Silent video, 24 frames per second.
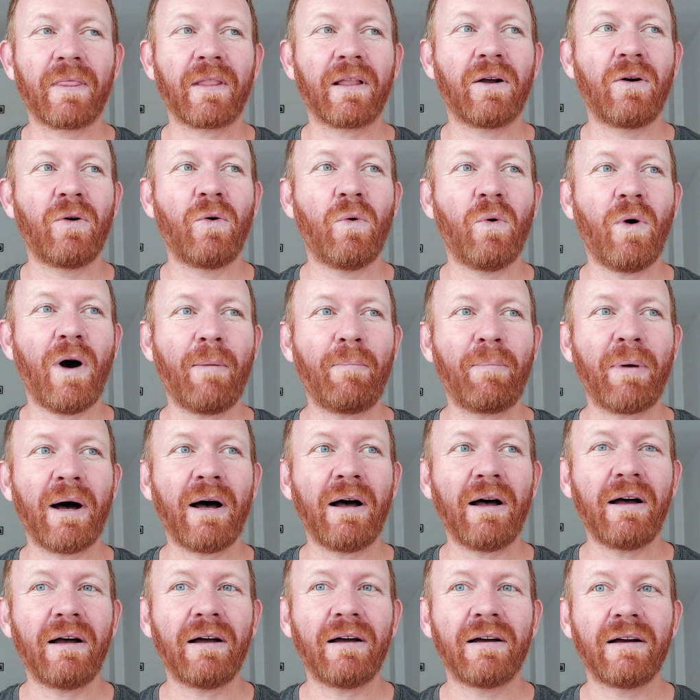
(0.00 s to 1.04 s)

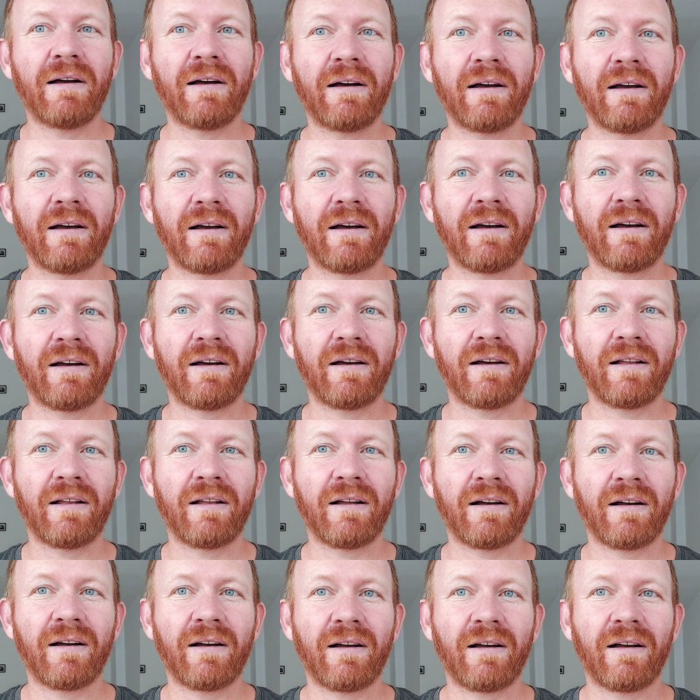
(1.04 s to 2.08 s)
Guapa
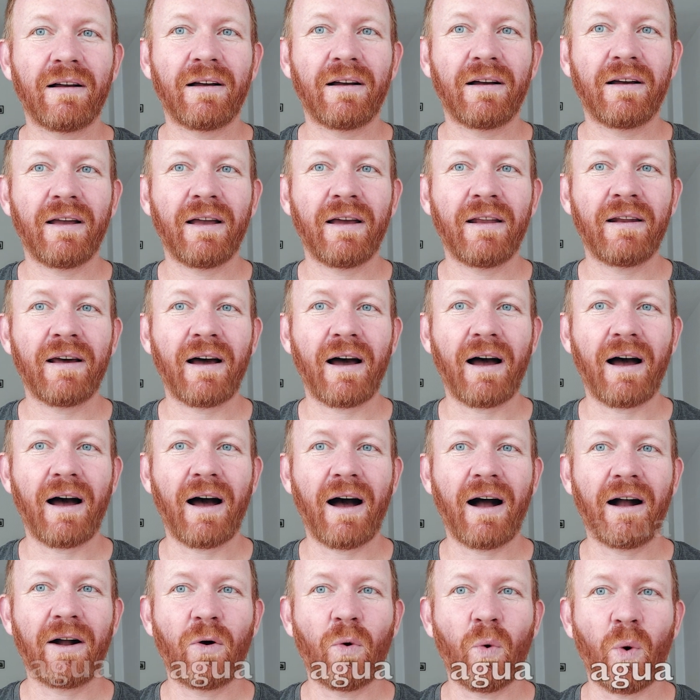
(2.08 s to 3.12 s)
and
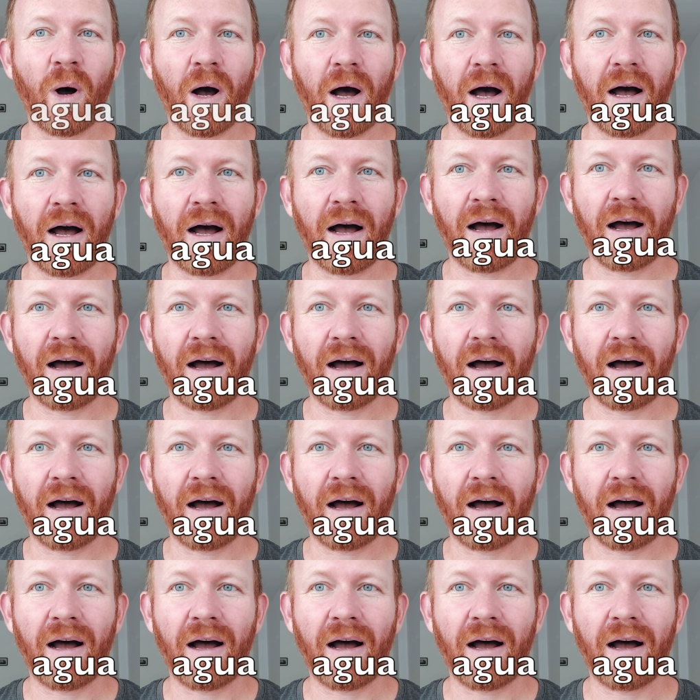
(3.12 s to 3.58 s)
agua.